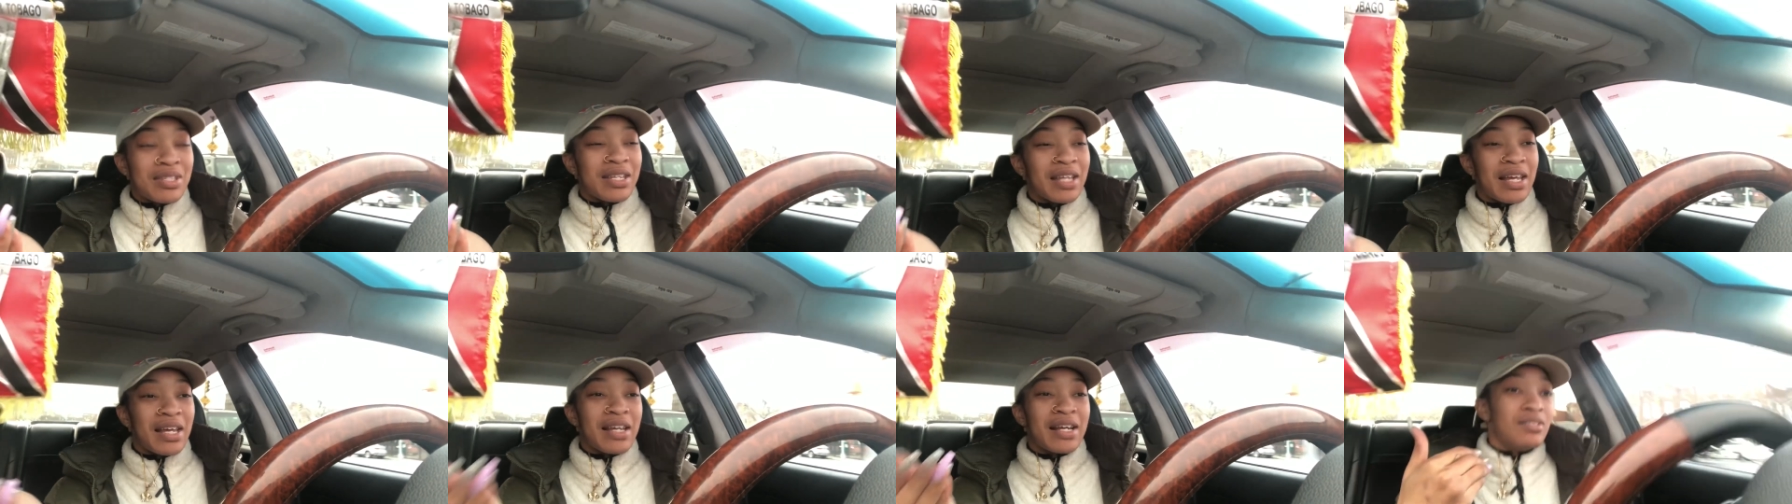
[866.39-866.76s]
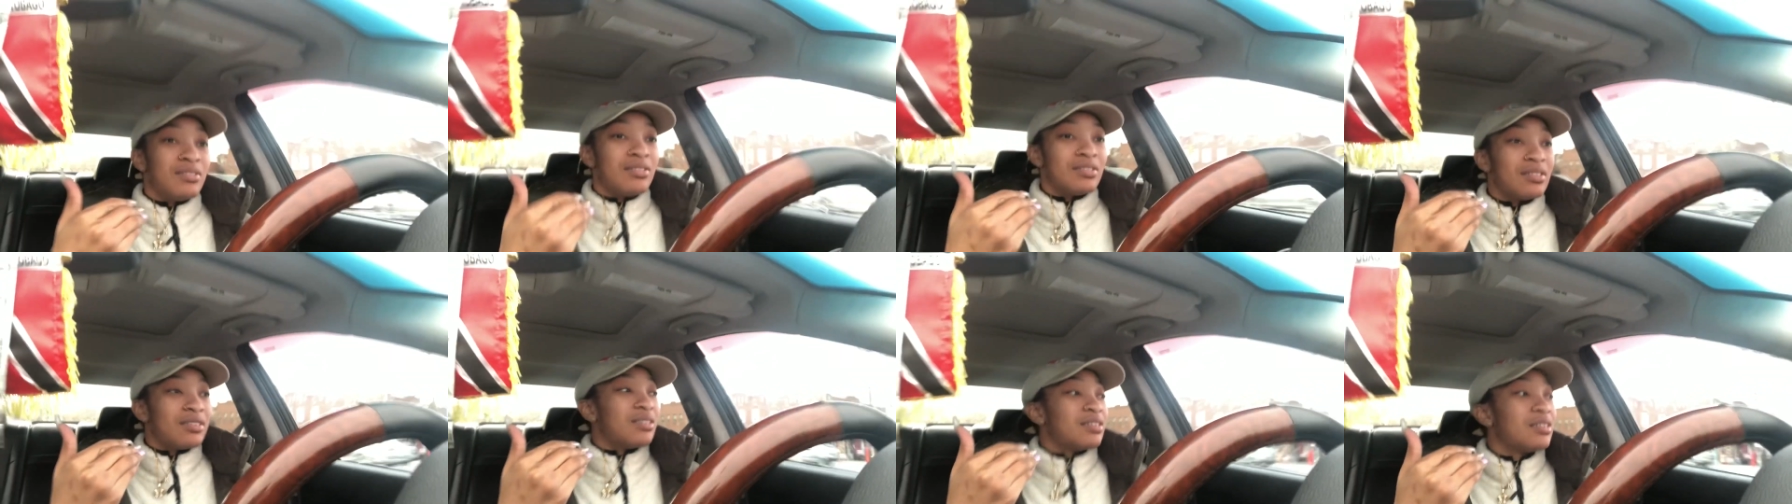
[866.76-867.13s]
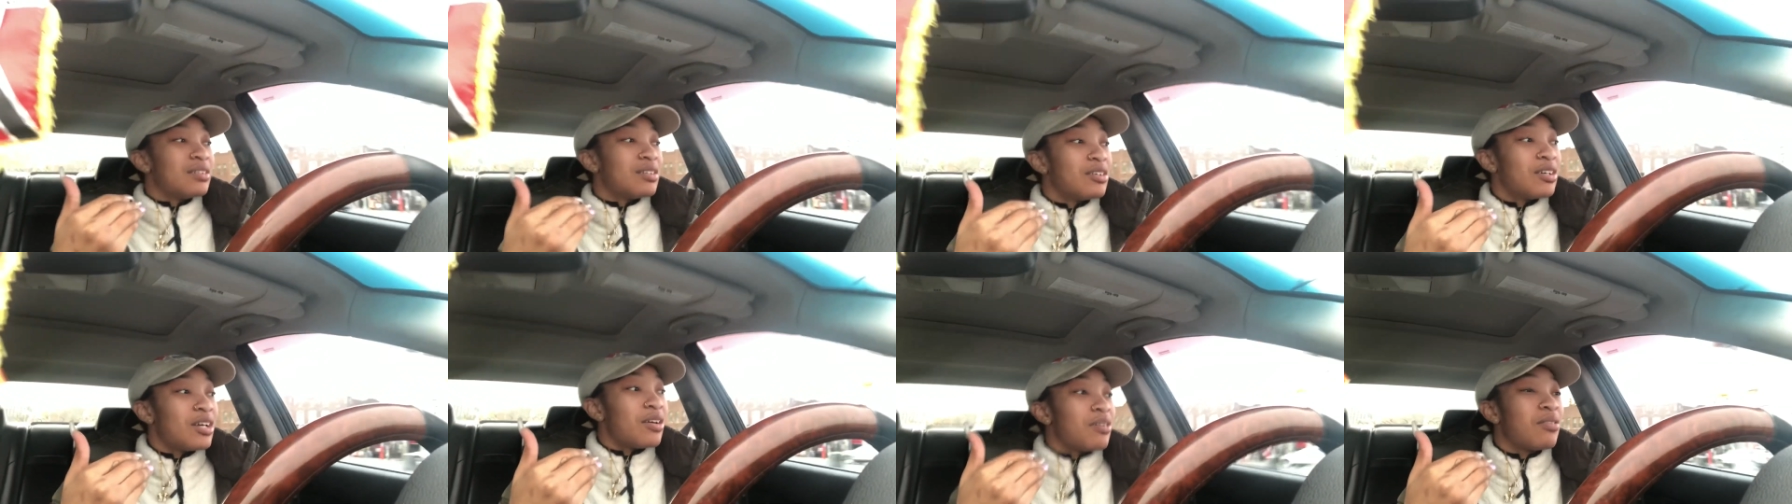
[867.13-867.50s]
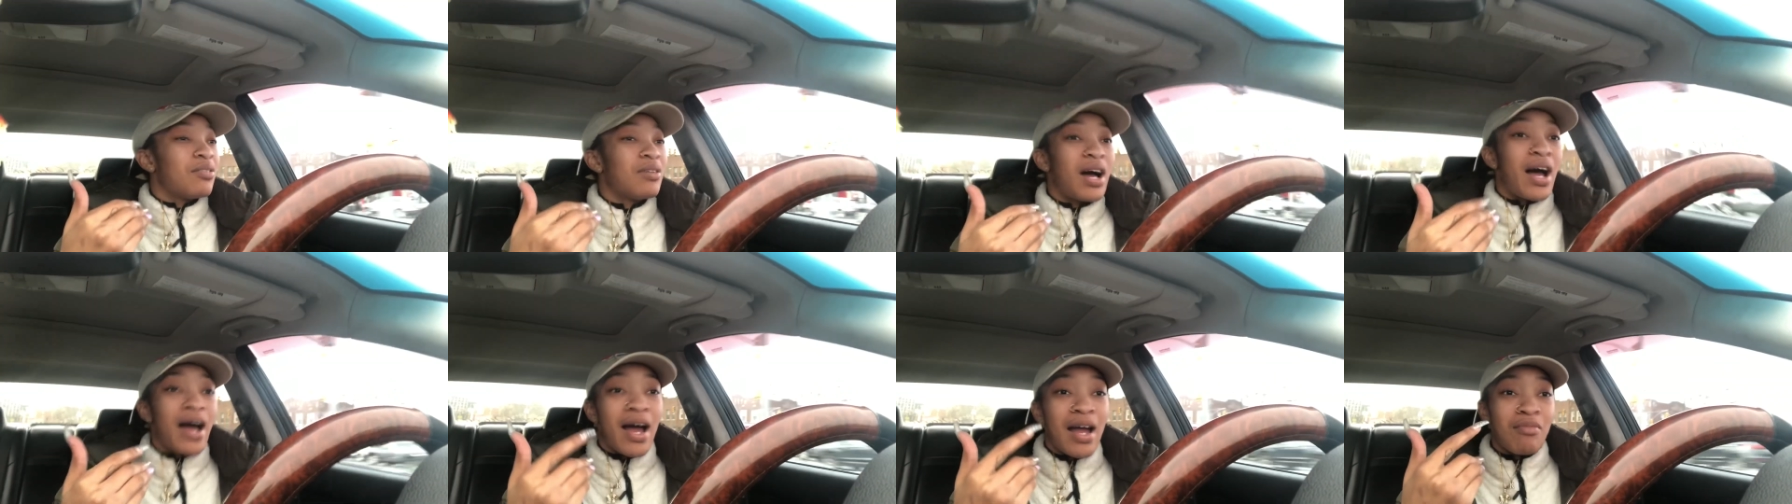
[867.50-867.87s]
Like,
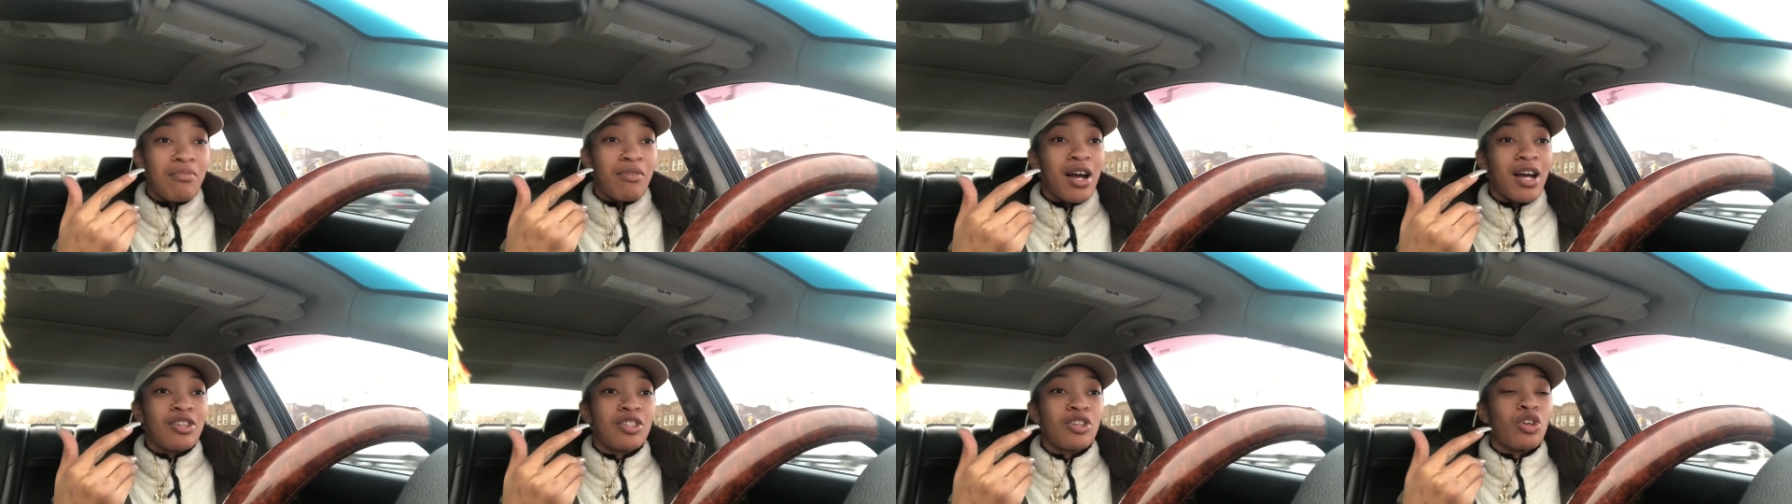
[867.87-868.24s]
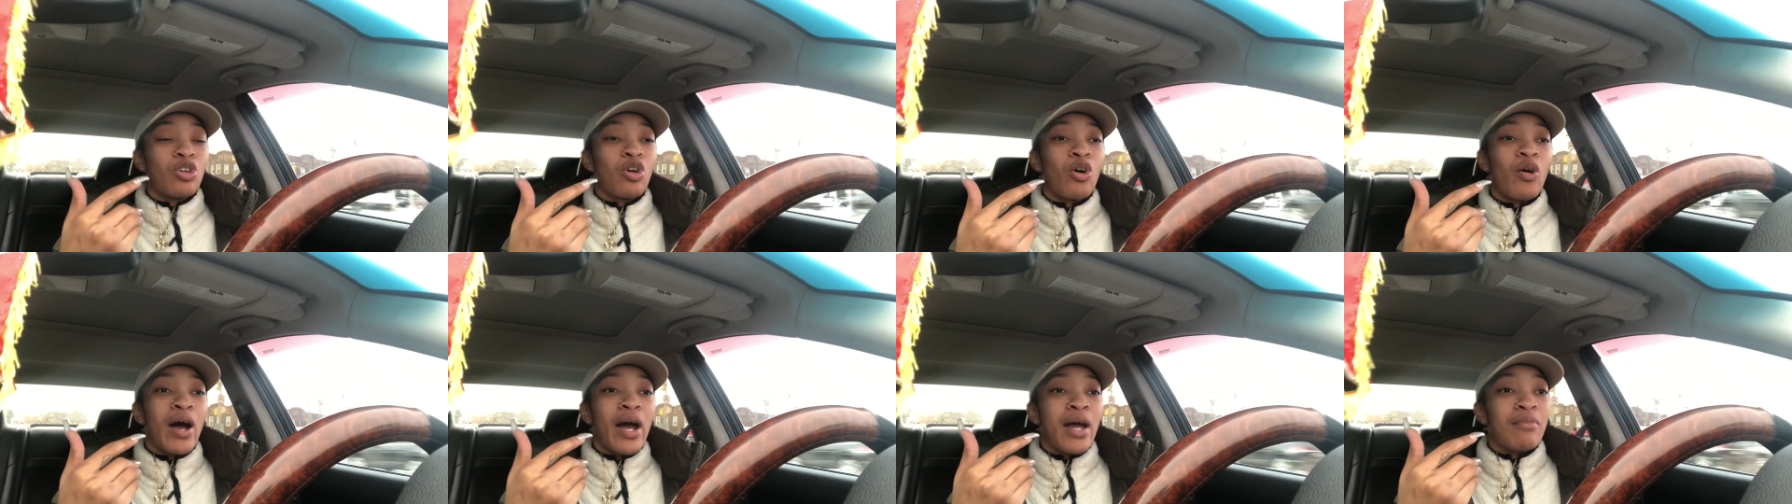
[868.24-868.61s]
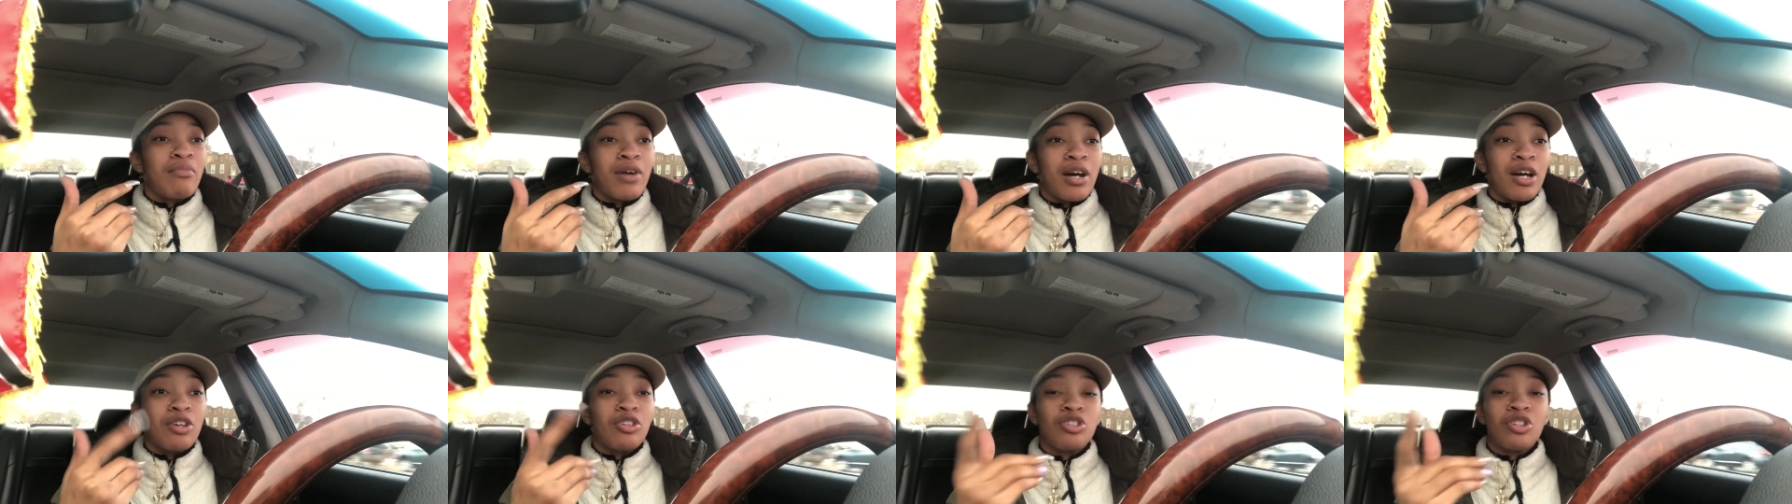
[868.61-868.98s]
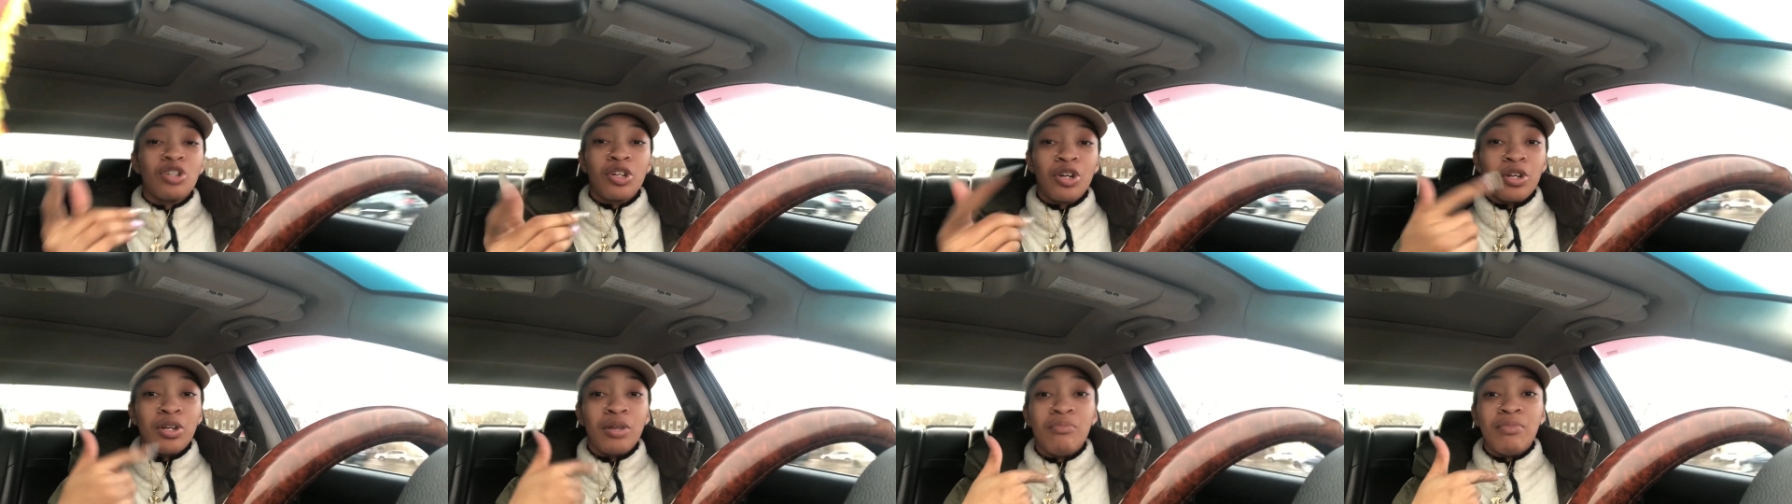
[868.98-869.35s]
eyebrows or no eyebrows, you're
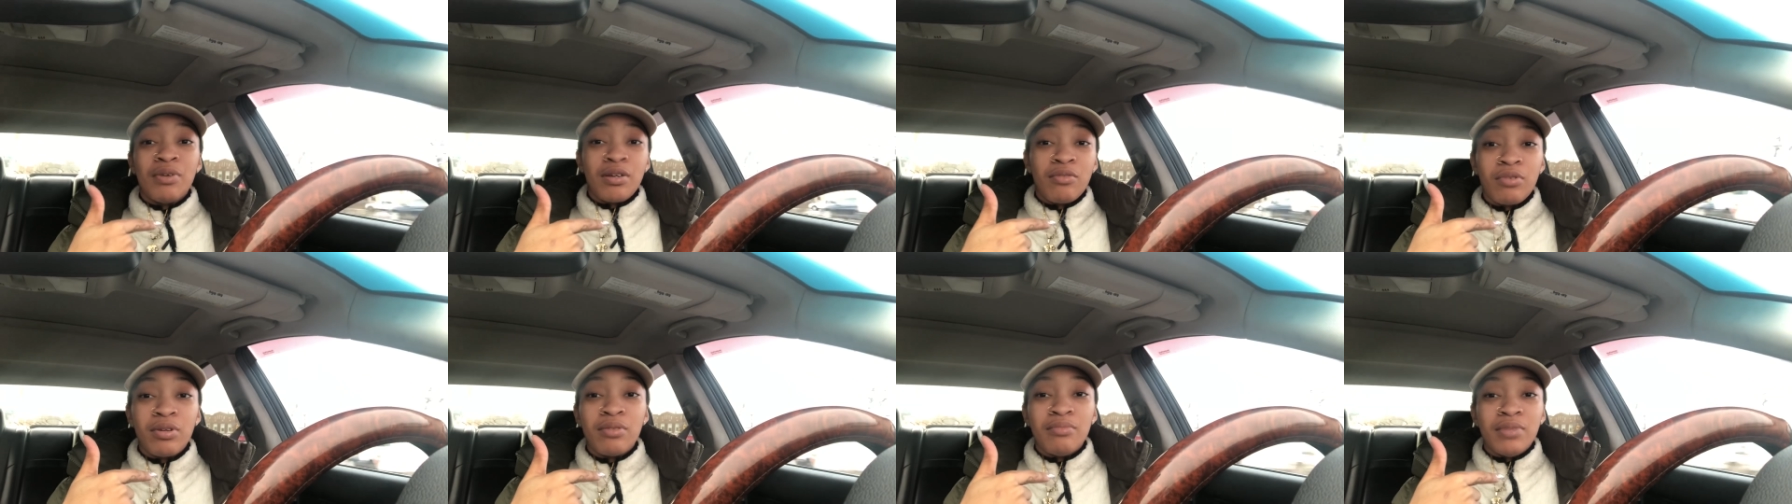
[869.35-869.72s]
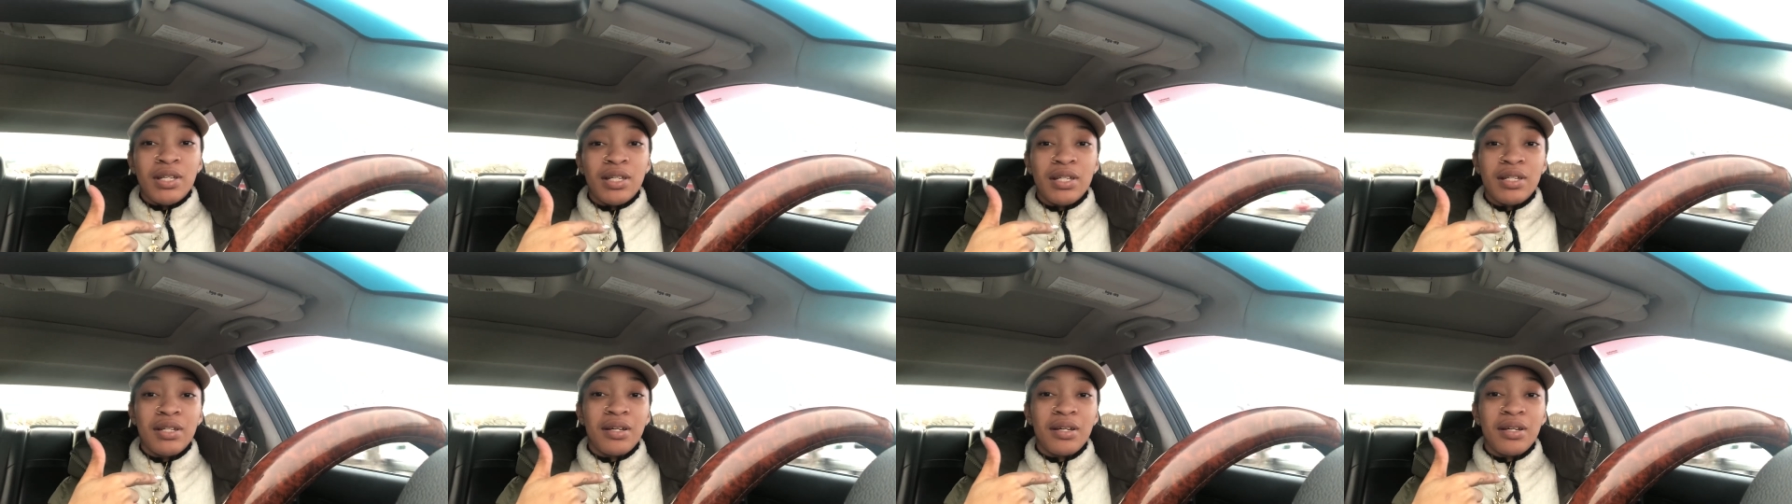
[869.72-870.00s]
going to be with me.